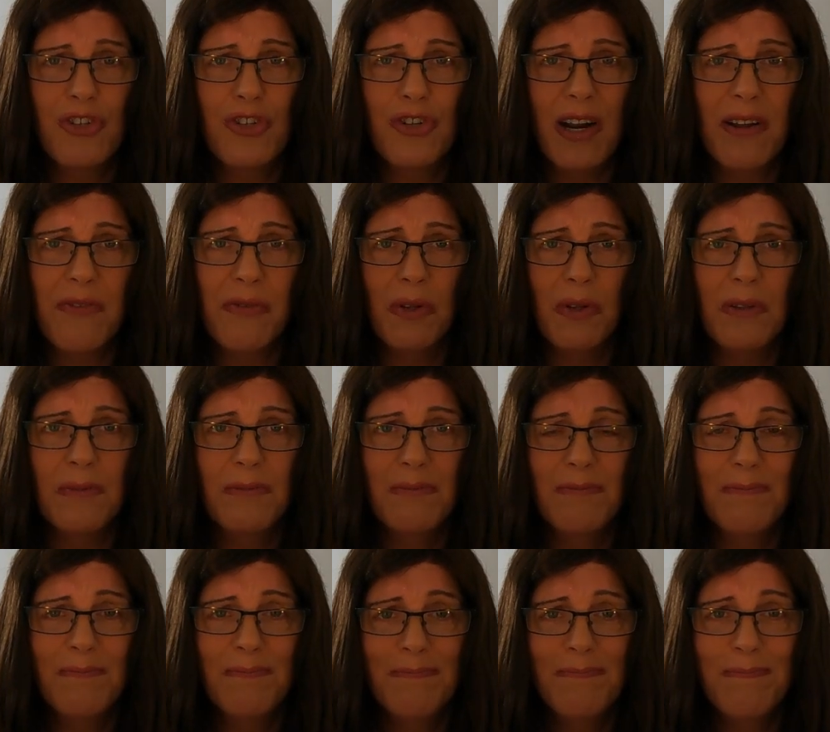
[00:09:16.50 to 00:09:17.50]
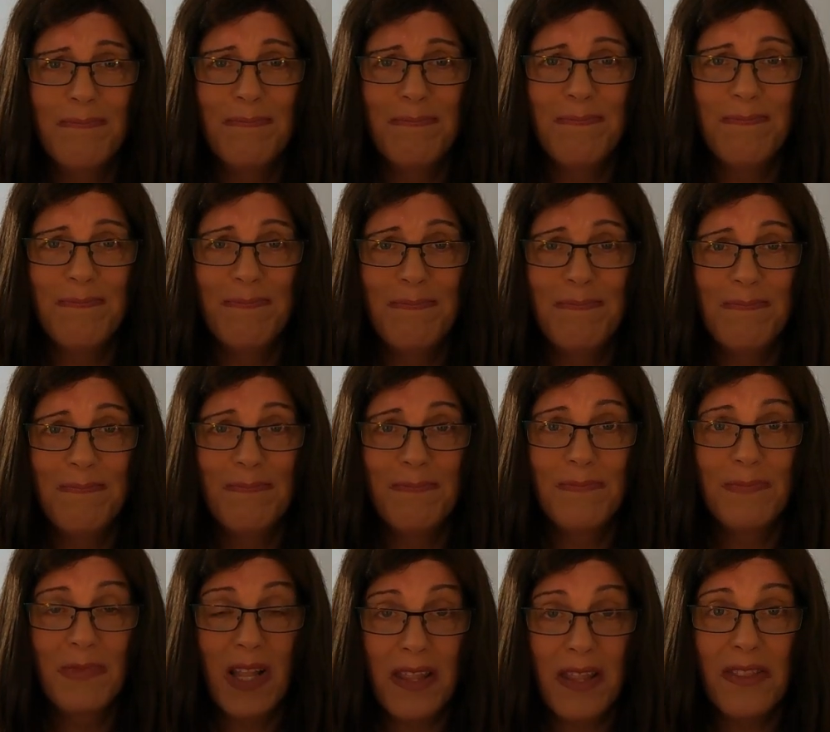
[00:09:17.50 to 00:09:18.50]
travel.
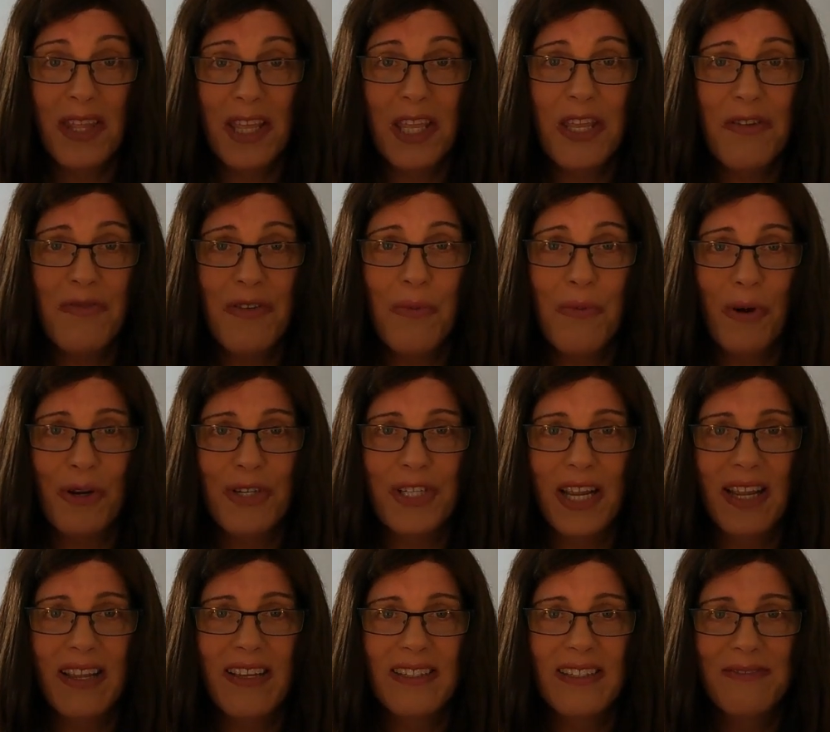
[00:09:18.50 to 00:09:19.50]
Thank you for watching.